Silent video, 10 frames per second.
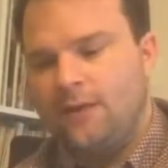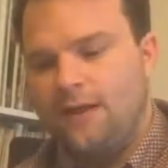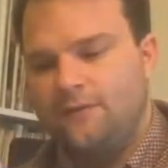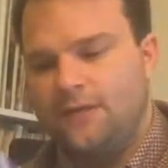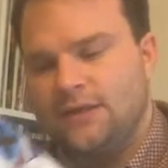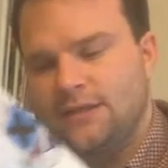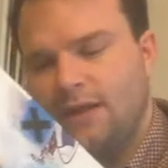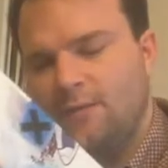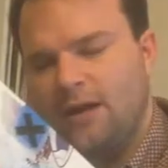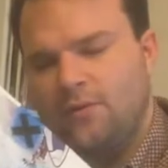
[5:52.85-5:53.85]
After this
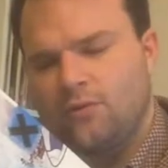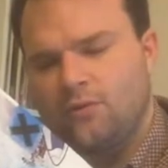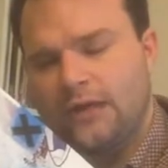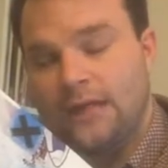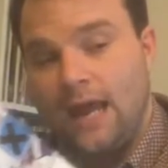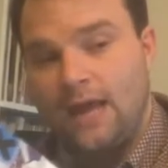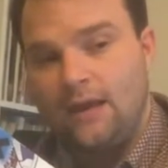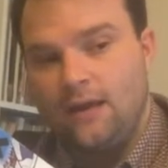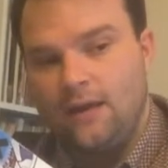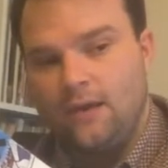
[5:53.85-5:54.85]
came an album called Kid A,